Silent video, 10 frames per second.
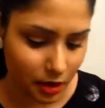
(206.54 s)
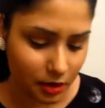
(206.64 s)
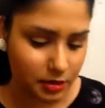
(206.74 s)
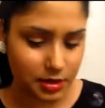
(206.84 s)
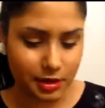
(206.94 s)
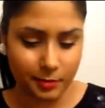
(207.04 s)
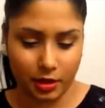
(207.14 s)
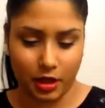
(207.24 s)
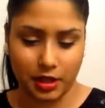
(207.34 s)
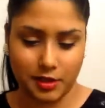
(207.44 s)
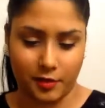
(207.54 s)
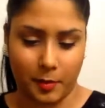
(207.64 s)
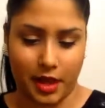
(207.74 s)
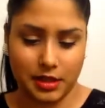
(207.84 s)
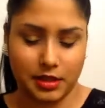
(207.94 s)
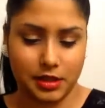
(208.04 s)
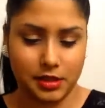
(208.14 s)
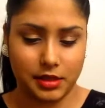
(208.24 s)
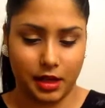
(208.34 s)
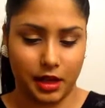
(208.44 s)
This lip gloss from
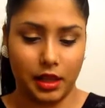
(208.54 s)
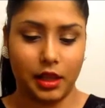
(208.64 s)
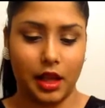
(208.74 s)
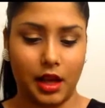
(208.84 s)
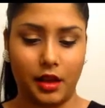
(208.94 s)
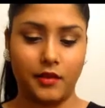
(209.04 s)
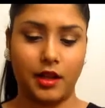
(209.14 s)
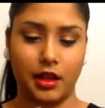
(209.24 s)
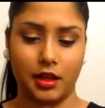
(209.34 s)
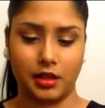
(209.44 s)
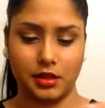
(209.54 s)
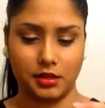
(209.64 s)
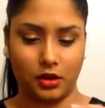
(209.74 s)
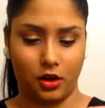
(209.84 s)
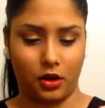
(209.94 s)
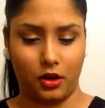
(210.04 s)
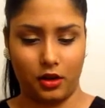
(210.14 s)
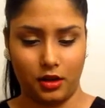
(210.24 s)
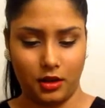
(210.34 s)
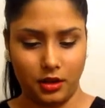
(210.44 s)
Essence that I love, and it is
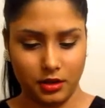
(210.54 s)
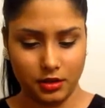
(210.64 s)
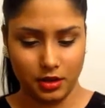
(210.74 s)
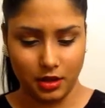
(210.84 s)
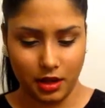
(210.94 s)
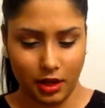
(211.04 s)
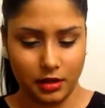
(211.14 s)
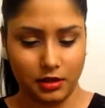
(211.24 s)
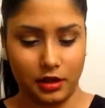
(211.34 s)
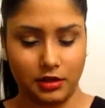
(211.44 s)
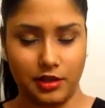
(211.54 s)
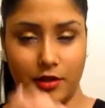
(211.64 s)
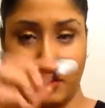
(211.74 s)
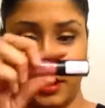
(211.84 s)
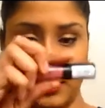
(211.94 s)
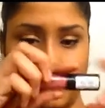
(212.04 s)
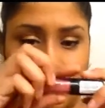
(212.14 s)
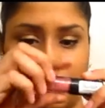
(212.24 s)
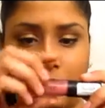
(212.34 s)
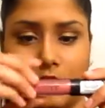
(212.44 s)
called 08
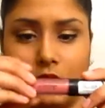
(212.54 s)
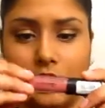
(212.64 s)
Deep Rose.